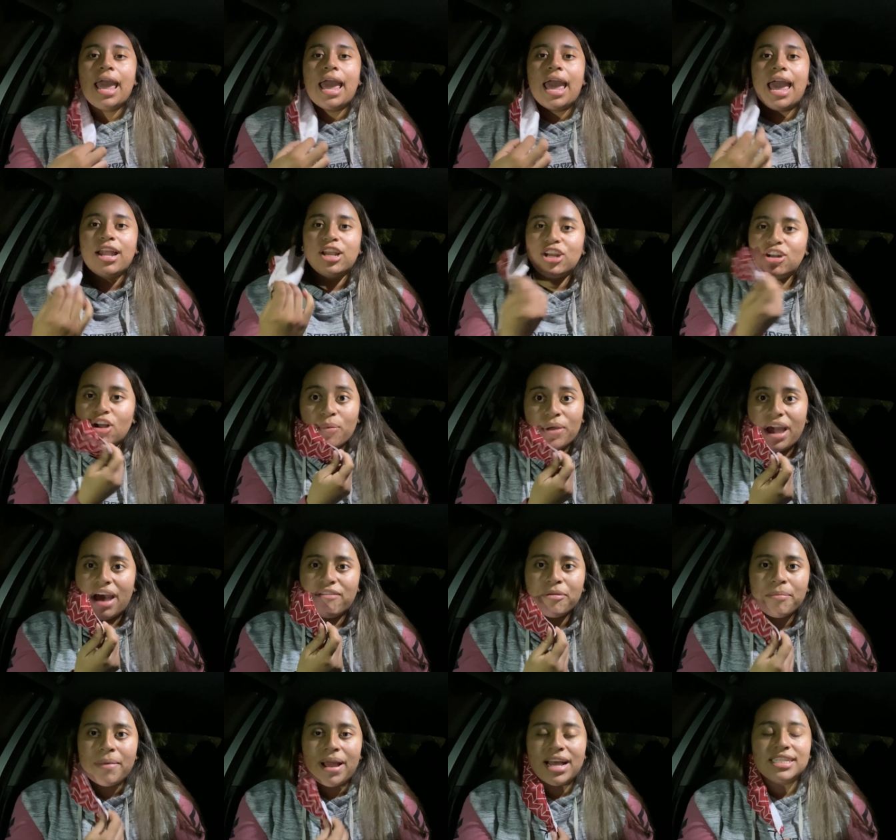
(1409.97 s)
And you know, we have
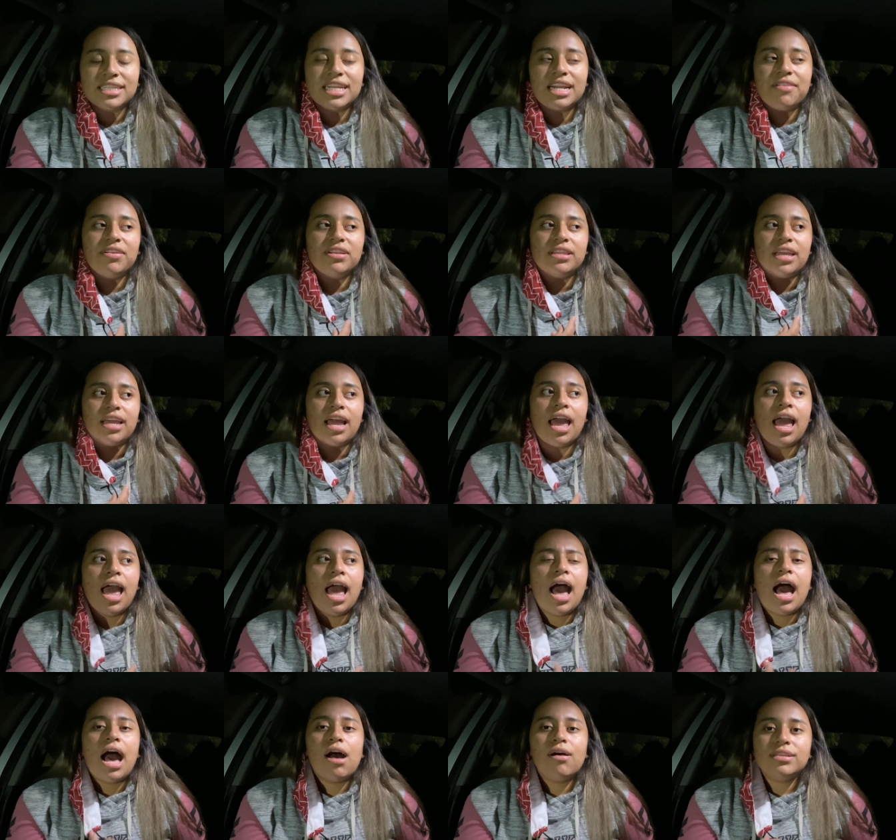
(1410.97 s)
her mask and everything.
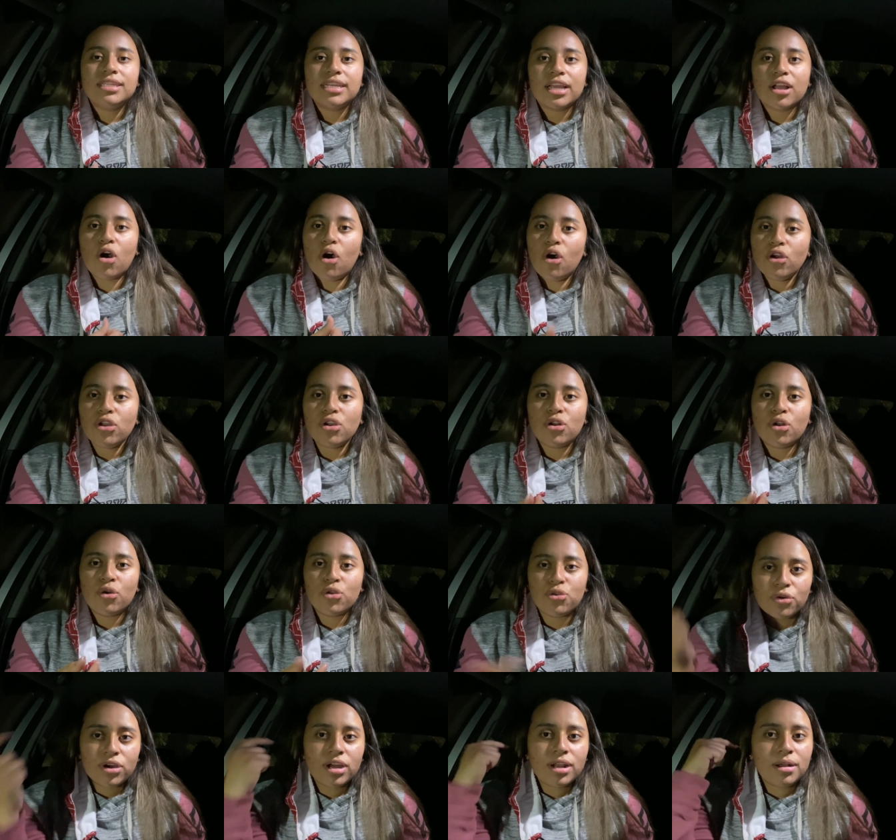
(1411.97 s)
I was like, oh, you know,
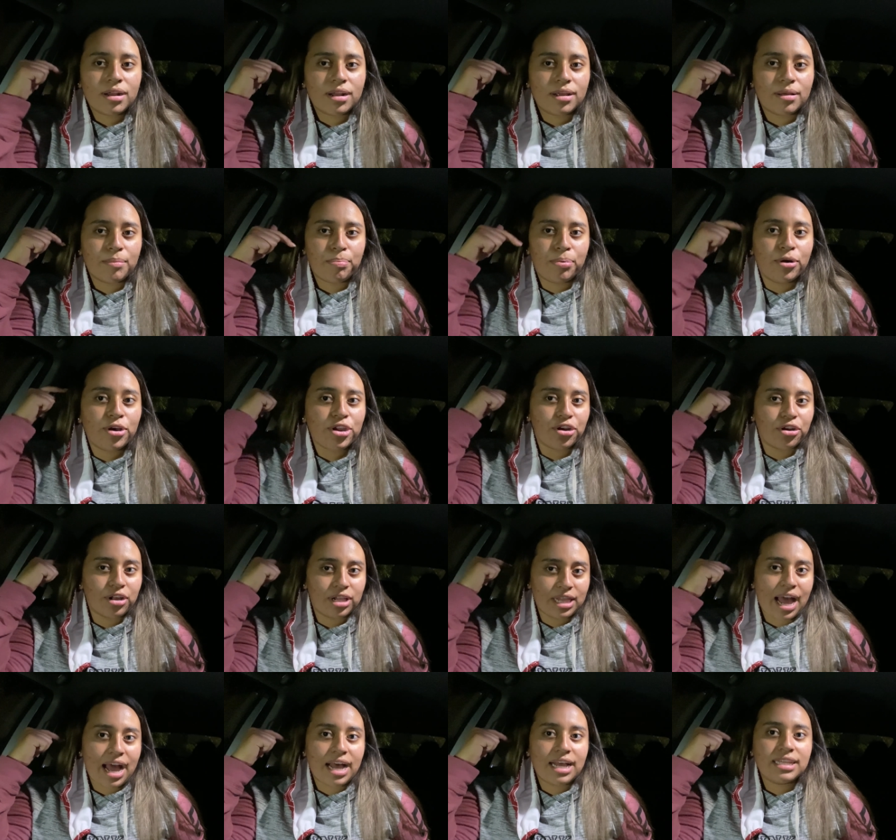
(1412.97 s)
you could put your
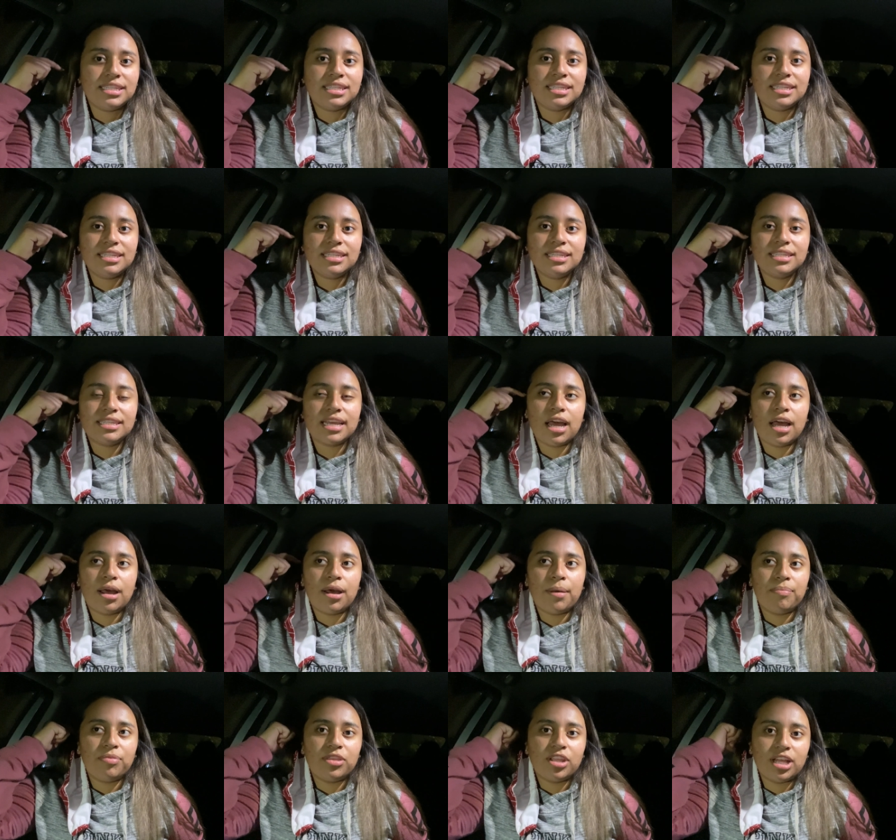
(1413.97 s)
glasses,
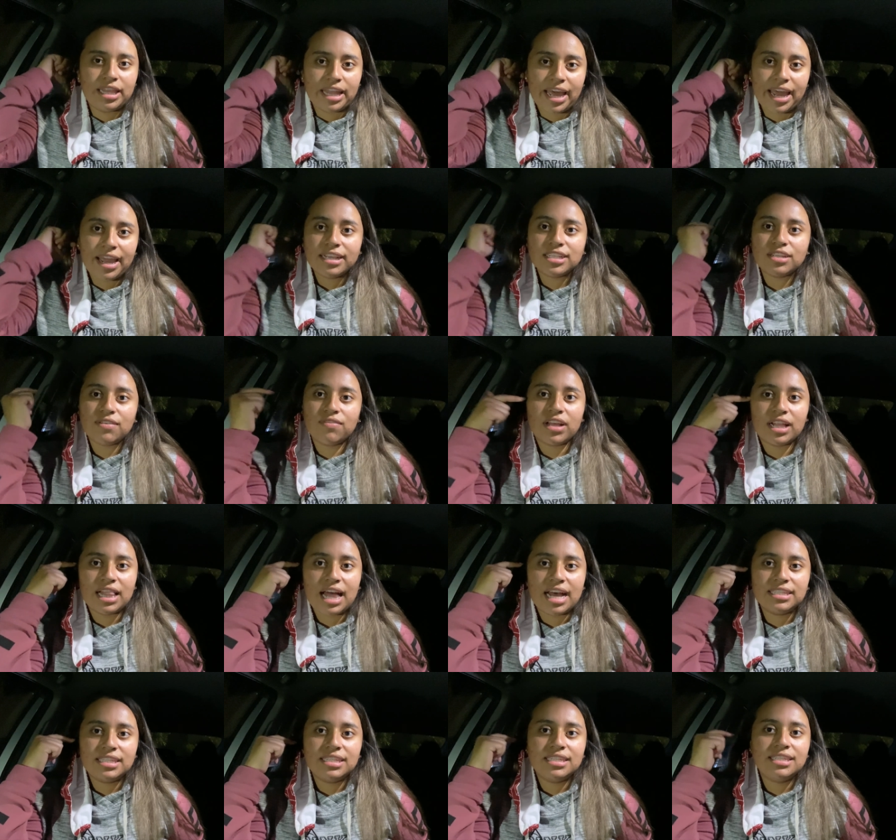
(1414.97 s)
um, the legs of the
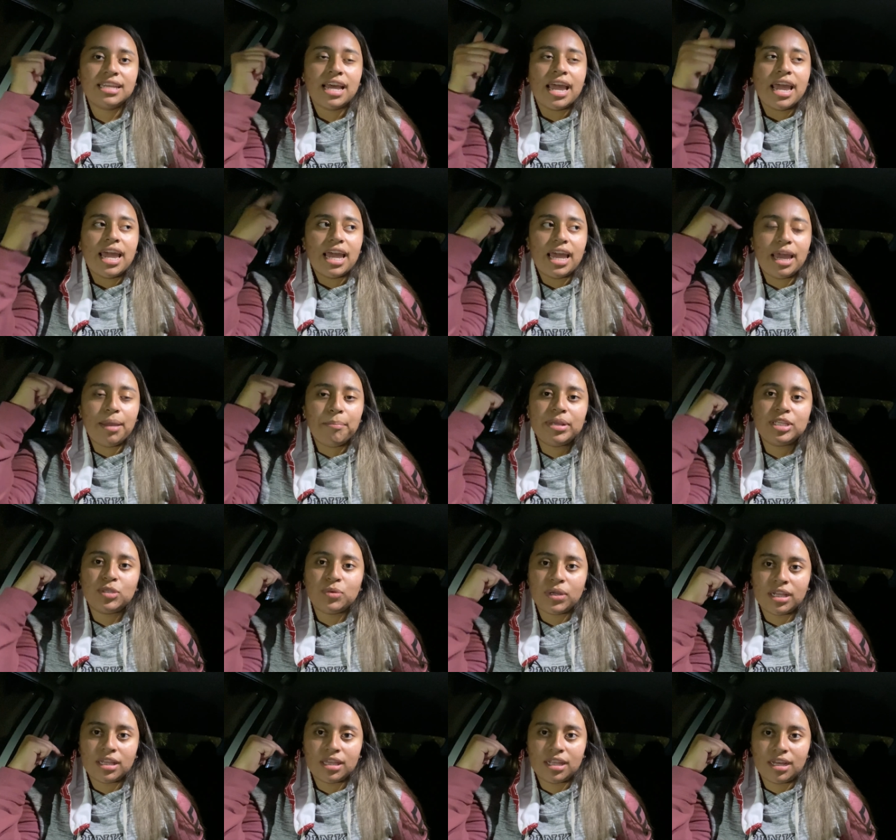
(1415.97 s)
glasses in
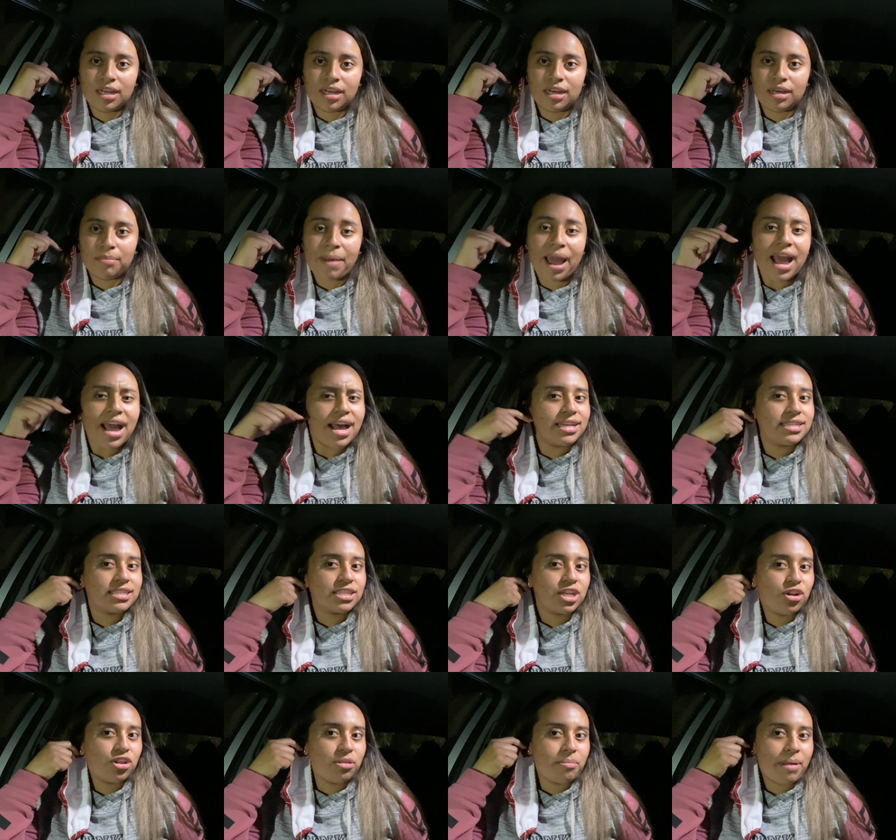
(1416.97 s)
between the mask,
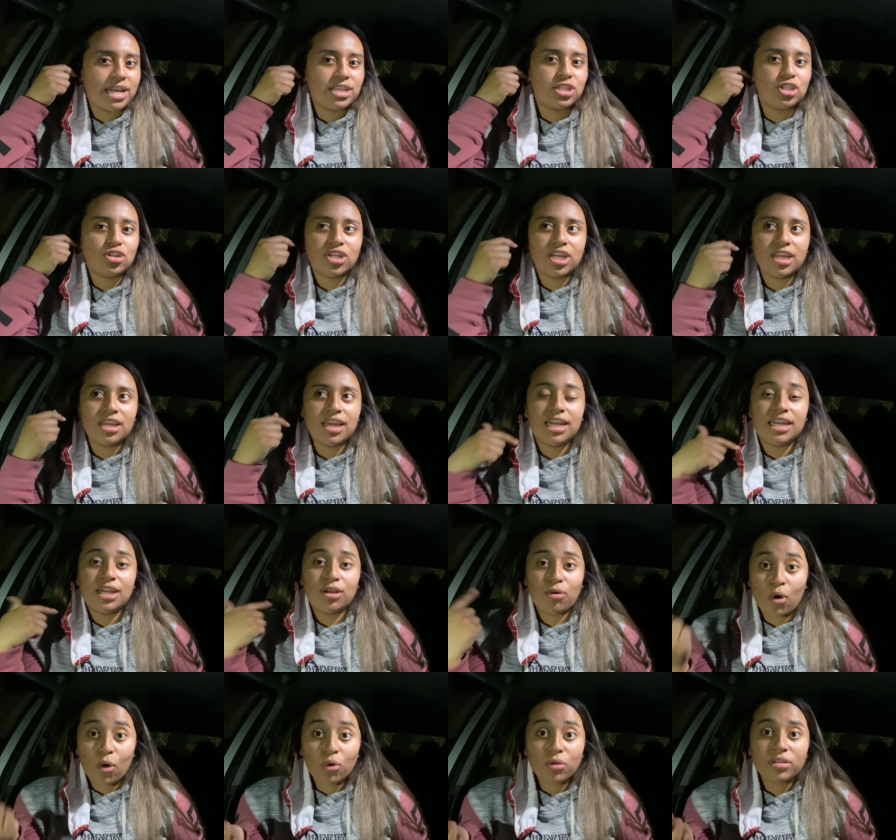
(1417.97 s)
you know, the mask string and they'll
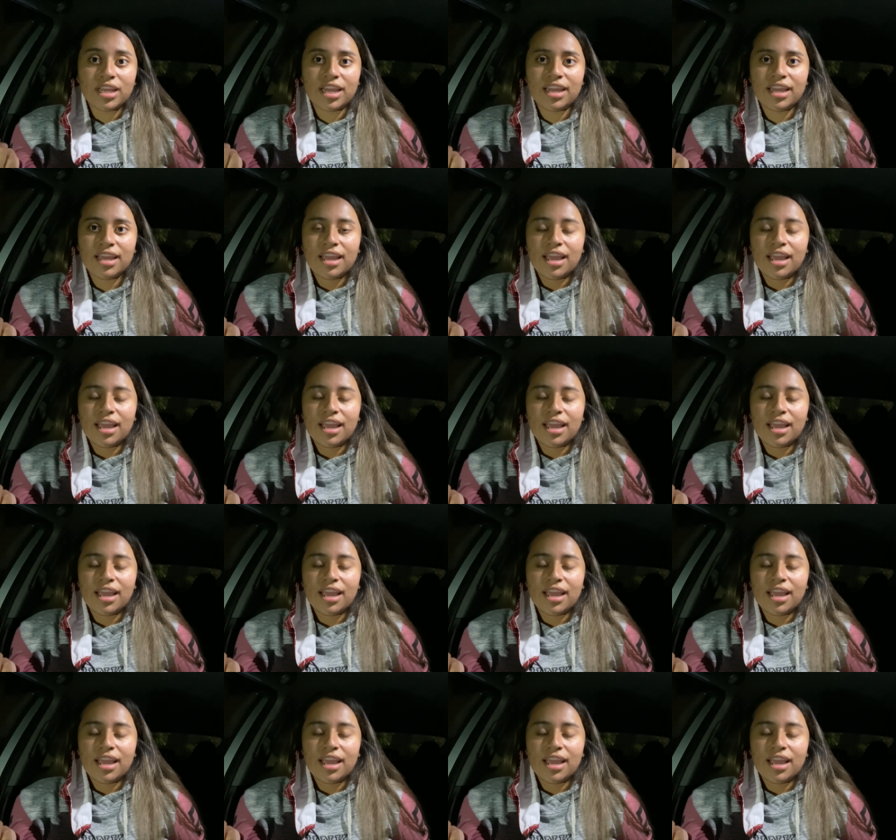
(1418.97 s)
hold it